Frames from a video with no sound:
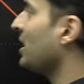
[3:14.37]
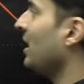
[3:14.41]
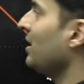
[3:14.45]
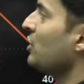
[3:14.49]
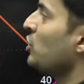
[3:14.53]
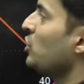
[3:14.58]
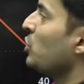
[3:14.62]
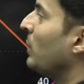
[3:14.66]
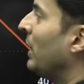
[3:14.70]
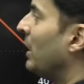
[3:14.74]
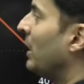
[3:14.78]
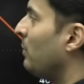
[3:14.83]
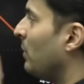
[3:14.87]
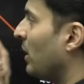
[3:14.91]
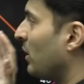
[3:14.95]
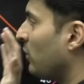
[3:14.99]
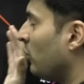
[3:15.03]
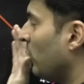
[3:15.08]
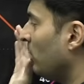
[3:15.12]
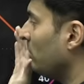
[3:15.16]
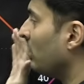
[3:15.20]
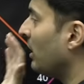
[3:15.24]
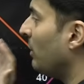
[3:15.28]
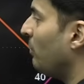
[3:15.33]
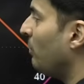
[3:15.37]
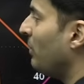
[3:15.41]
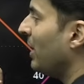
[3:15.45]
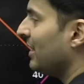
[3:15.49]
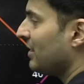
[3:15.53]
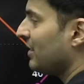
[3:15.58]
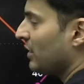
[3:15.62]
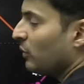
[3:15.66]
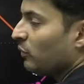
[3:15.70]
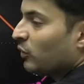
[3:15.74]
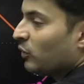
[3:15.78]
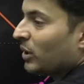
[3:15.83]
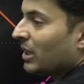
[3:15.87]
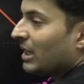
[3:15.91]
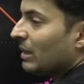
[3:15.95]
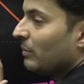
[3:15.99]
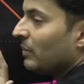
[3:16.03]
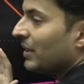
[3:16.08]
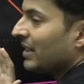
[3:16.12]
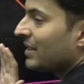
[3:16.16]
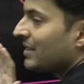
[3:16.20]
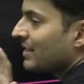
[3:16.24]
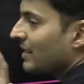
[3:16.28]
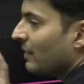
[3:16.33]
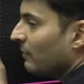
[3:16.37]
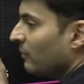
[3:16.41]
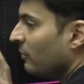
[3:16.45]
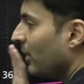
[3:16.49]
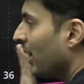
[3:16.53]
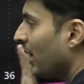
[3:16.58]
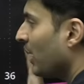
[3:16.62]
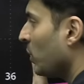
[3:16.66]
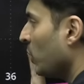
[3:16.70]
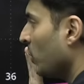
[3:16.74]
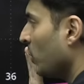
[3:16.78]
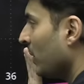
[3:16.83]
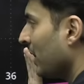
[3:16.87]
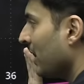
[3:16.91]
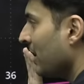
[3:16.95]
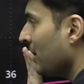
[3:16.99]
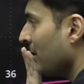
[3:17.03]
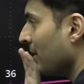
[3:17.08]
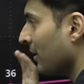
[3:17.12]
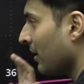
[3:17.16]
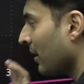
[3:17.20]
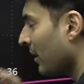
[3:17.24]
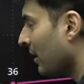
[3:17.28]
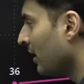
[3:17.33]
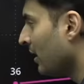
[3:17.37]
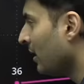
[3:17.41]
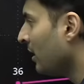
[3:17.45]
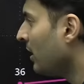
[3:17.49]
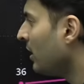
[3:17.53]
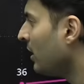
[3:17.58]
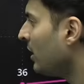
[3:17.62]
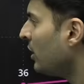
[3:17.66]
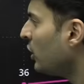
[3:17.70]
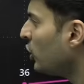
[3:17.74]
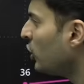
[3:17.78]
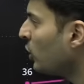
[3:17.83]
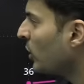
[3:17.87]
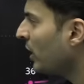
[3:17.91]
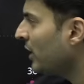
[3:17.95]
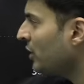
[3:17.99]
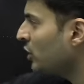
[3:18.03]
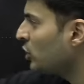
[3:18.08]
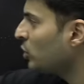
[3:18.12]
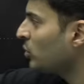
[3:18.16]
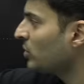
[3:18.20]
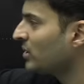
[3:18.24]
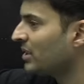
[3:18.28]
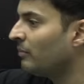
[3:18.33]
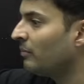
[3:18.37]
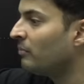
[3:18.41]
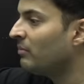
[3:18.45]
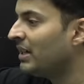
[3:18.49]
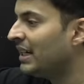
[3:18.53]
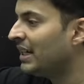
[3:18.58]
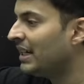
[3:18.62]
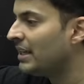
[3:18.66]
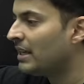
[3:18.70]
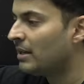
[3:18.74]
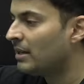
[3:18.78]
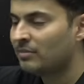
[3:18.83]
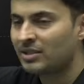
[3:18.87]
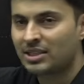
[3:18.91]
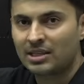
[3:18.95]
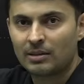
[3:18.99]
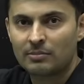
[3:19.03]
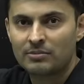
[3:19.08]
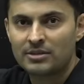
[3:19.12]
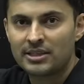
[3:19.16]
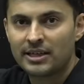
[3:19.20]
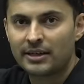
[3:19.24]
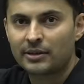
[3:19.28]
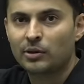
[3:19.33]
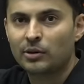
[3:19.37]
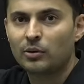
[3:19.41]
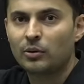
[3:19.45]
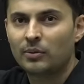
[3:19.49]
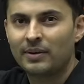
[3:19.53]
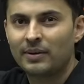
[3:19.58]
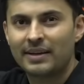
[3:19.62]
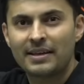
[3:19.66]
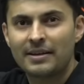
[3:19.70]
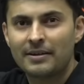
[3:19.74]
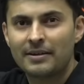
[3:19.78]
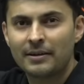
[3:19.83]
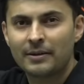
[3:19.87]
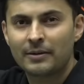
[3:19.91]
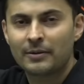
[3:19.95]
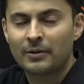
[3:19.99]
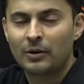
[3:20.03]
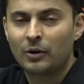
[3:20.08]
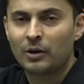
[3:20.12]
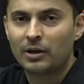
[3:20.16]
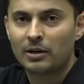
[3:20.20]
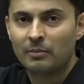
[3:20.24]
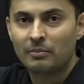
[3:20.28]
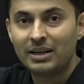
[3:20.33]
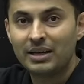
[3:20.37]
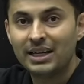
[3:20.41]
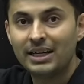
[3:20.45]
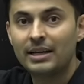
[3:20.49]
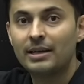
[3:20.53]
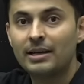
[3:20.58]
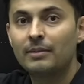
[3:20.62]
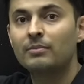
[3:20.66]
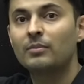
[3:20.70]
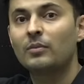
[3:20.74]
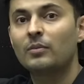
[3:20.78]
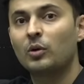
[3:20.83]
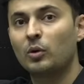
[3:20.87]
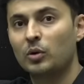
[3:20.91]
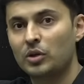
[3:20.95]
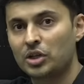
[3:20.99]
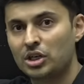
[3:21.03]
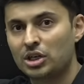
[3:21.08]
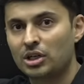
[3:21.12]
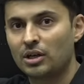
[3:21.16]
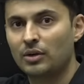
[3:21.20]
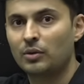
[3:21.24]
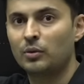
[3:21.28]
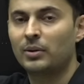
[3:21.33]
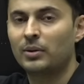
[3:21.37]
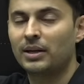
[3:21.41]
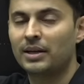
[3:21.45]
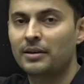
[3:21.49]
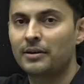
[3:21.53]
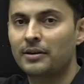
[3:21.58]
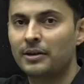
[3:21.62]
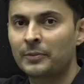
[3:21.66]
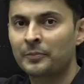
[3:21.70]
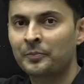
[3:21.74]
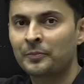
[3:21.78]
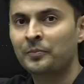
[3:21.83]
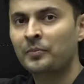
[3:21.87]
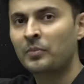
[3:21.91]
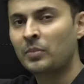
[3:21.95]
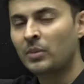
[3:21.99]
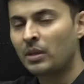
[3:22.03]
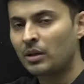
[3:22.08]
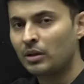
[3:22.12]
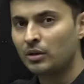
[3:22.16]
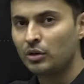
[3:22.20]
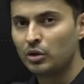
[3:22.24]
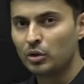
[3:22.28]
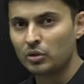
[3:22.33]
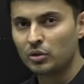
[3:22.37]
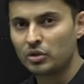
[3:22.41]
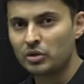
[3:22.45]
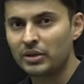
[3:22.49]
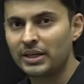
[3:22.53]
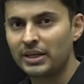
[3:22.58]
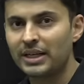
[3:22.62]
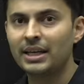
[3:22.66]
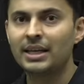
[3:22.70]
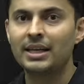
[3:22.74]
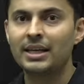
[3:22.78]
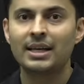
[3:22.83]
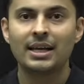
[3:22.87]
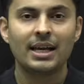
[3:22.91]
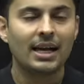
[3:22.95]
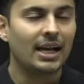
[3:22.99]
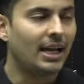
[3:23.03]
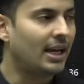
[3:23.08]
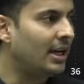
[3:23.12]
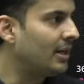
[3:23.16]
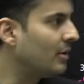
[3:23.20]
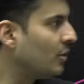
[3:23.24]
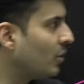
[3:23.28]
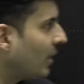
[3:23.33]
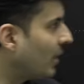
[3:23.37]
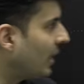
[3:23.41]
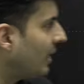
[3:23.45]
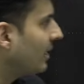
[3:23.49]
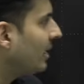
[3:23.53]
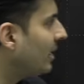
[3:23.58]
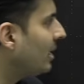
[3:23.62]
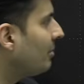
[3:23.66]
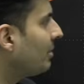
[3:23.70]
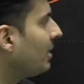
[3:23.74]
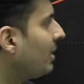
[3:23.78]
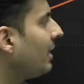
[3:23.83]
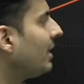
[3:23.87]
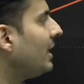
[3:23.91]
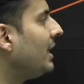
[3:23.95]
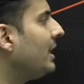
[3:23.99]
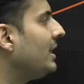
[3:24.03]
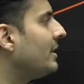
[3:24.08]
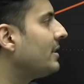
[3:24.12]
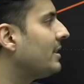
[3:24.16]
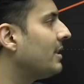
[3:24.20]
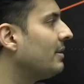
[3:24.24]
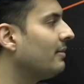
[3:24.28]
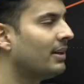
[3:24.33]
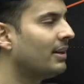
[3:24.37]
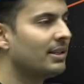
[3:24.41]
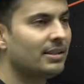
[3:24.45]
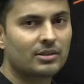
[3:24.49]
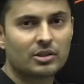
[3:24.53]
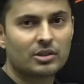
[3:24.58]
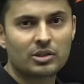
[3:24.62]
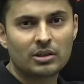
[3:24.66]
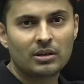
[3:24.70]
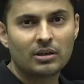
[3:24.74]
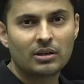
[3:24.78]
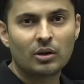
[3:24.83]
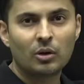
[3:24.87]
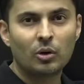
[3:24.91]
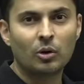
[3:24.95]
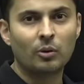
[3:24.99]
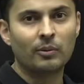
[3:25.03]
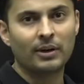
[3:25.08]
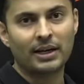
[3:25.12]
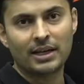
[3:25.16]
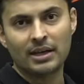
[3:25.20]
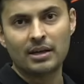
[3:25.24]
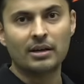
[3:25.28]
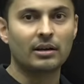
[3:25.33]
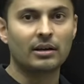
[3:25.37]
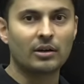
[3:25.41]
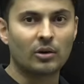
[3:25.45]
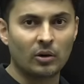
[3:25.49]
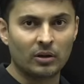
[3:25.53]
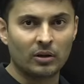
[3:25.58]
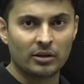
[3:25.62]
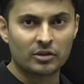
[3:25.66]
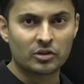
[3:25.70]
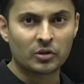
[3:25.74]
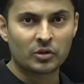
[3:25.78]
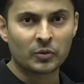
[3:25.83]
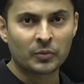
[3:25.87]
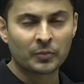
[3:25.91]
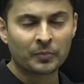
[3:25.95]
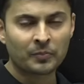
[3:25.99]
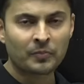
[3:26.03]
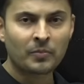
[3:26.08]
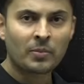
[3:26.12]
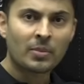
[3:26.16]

chance you might perform the best if you keep it somewhere over here. You can choose a medium subject over here or a medium question over here usually and you can keep the easy ones over here also.